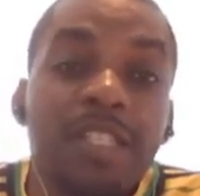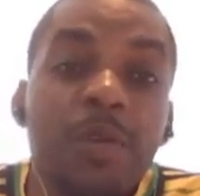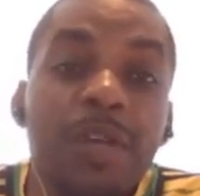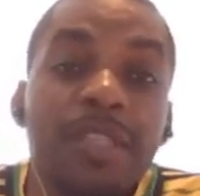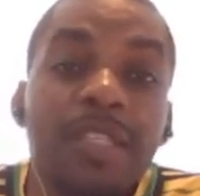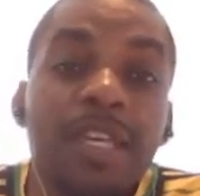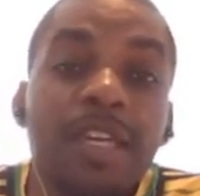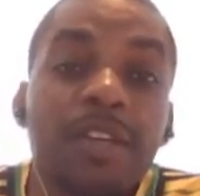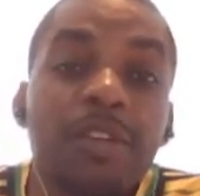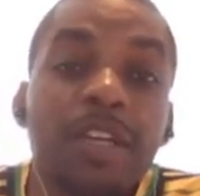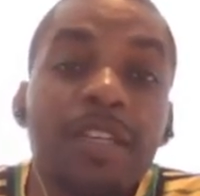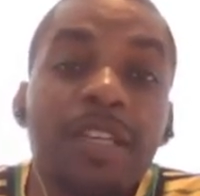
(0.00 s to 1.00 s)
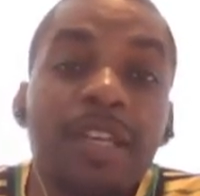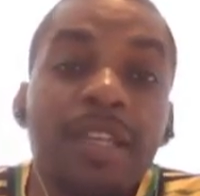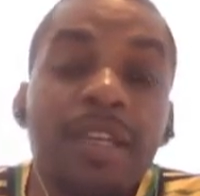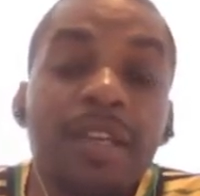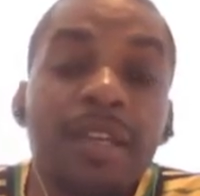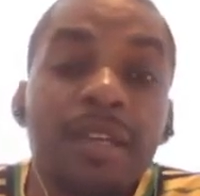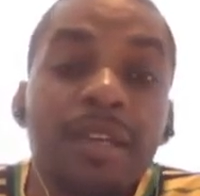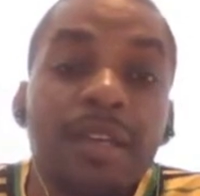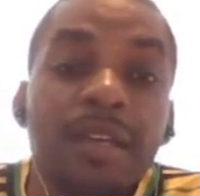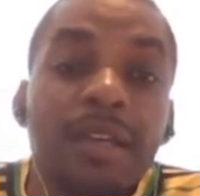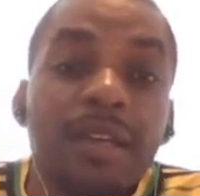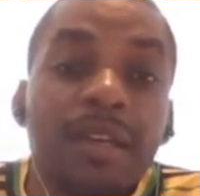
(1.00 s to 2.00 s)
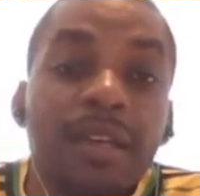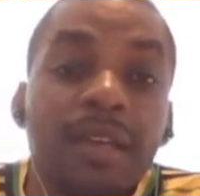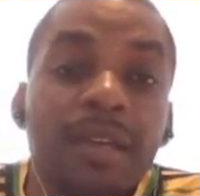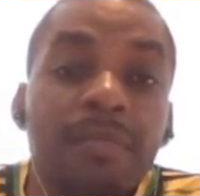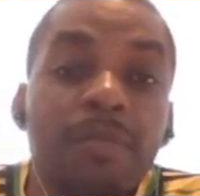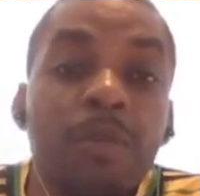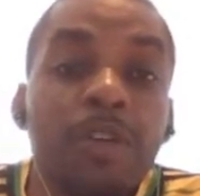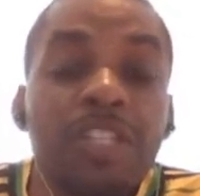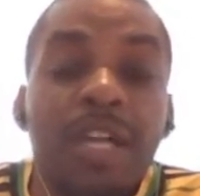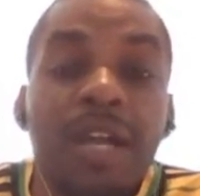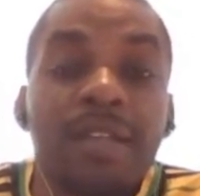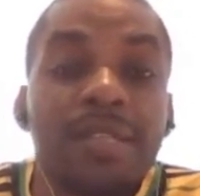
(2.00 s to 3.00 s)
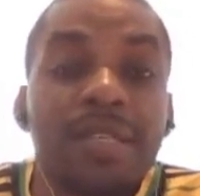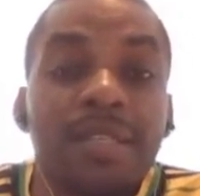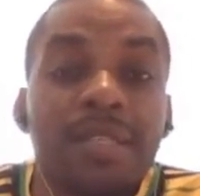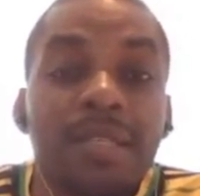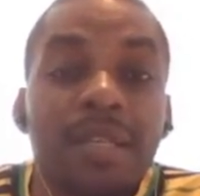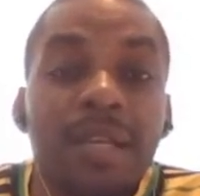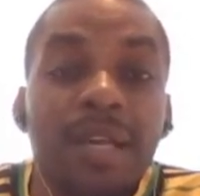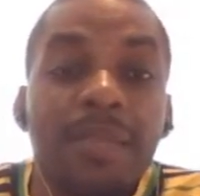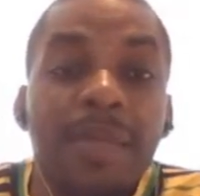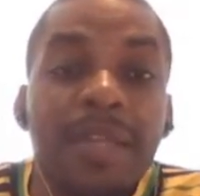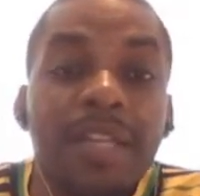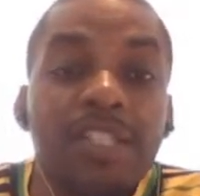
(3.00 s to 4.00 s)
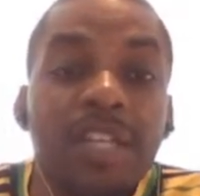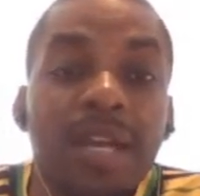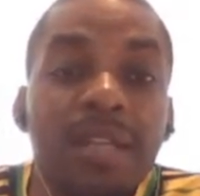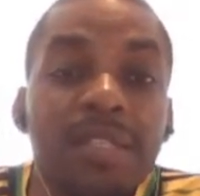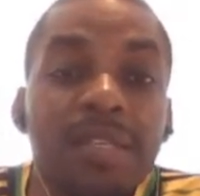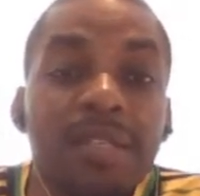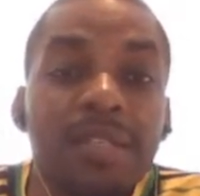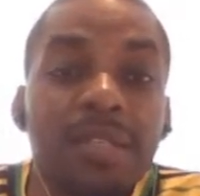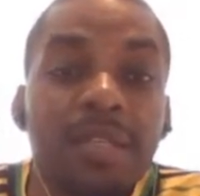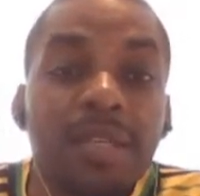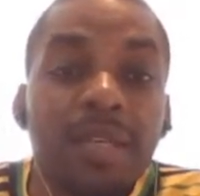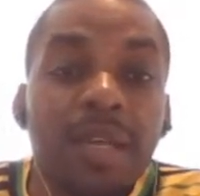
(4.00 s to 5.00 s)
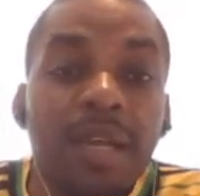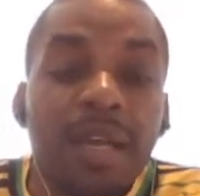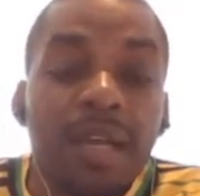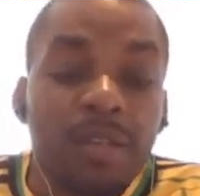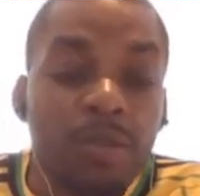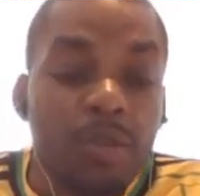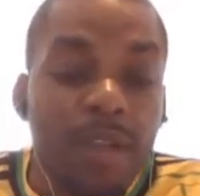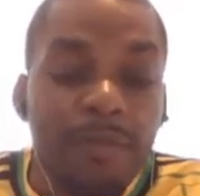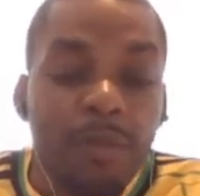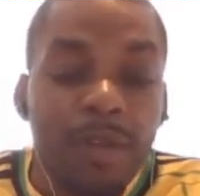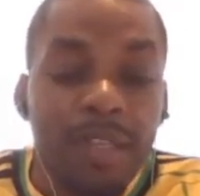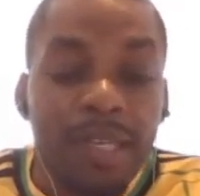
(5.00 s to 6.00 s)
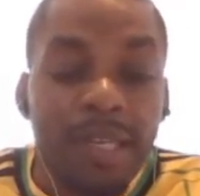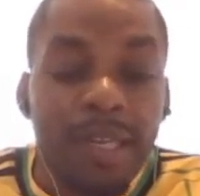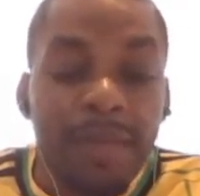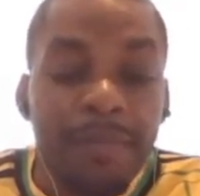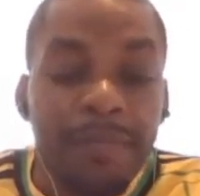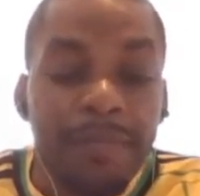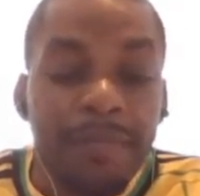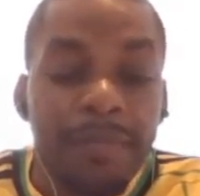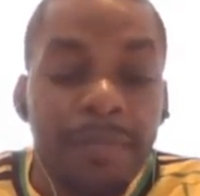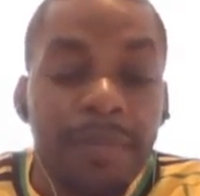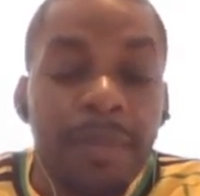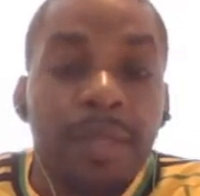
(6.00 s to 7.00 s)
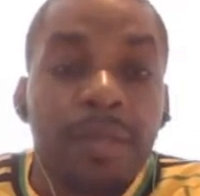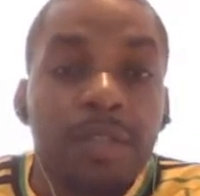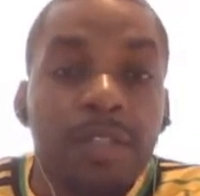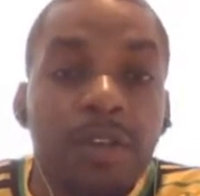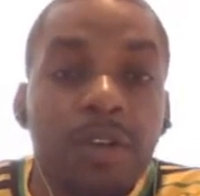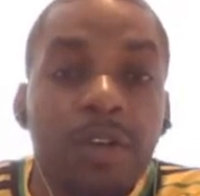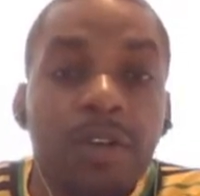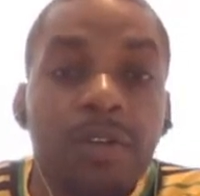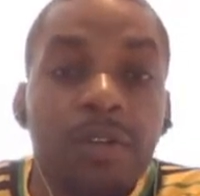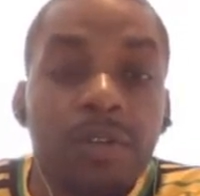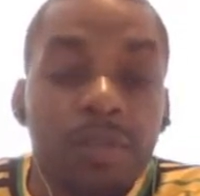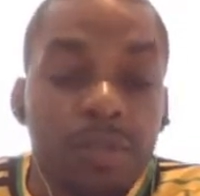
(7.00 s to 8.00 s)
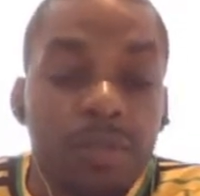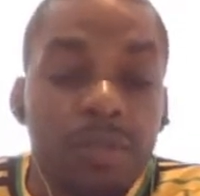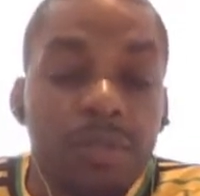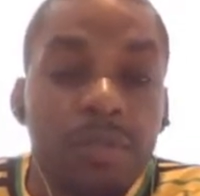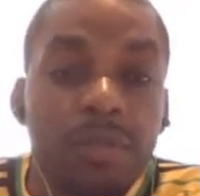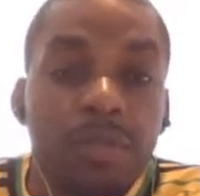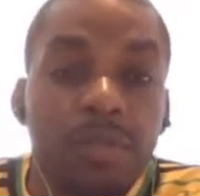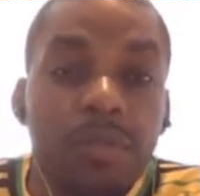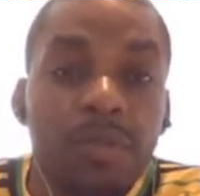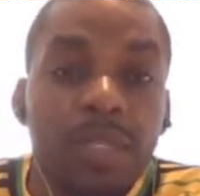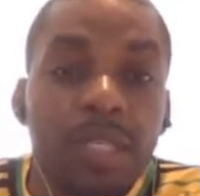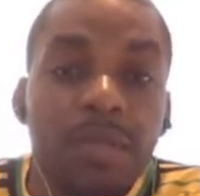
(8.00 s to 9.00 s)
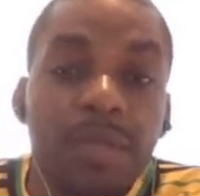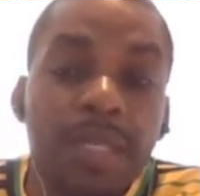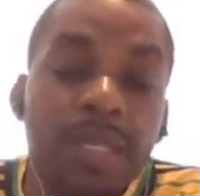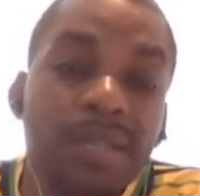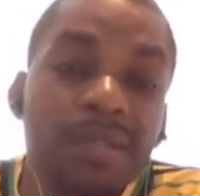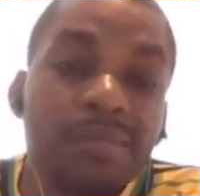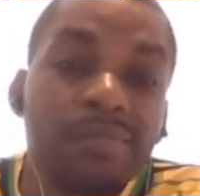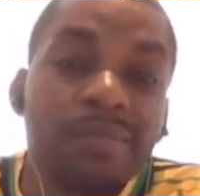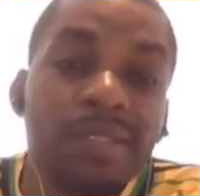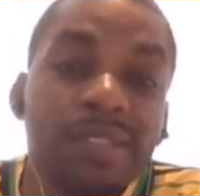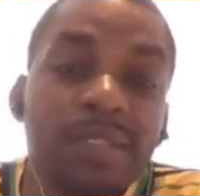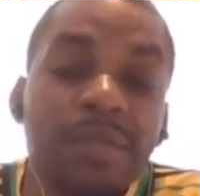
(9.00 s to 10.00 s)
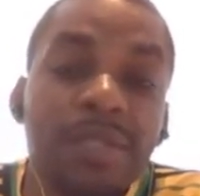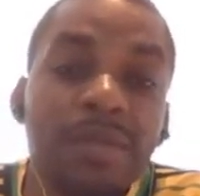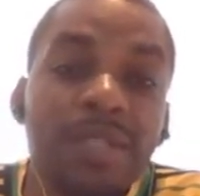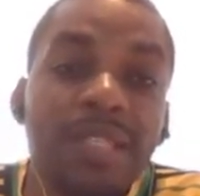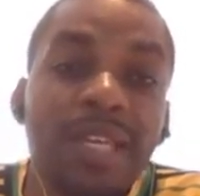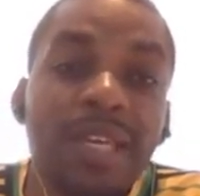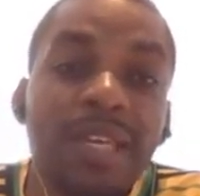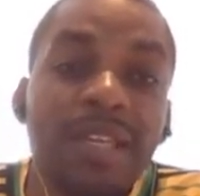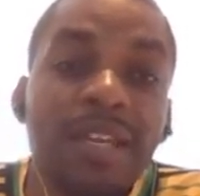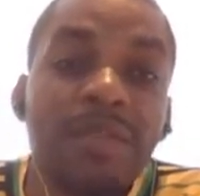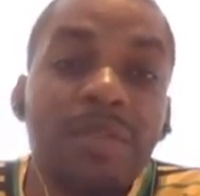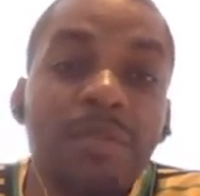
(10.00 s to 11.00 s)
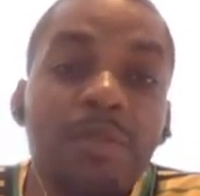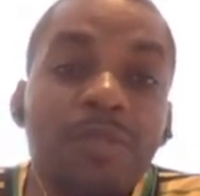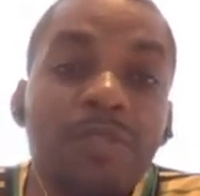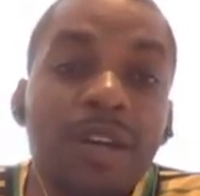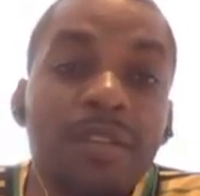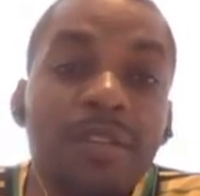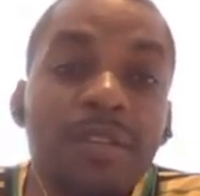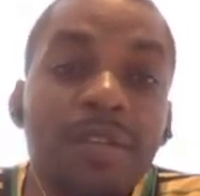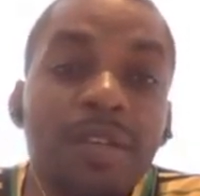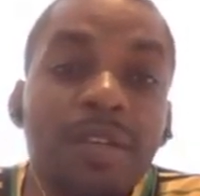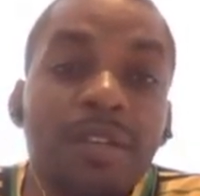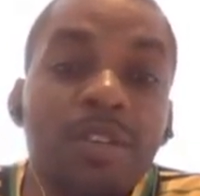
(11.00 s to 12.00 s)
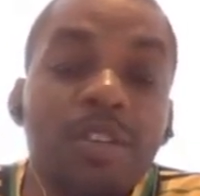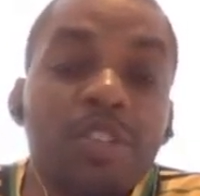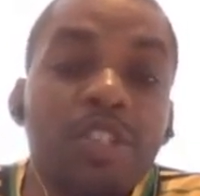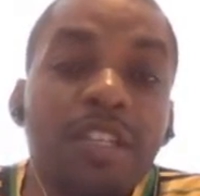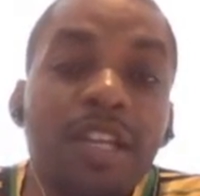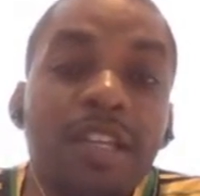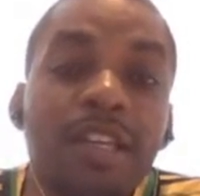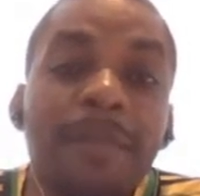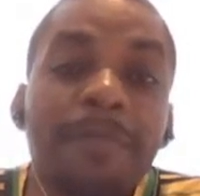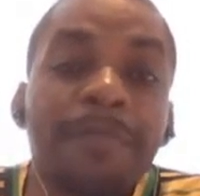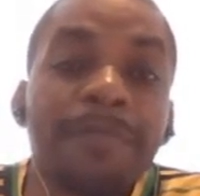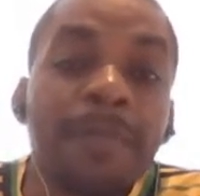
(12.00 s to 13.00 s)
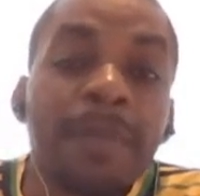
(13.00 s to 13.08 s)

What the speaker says: USA created more chances and the better chances and could have won the game. So we take it and we move on to the Trinidad game.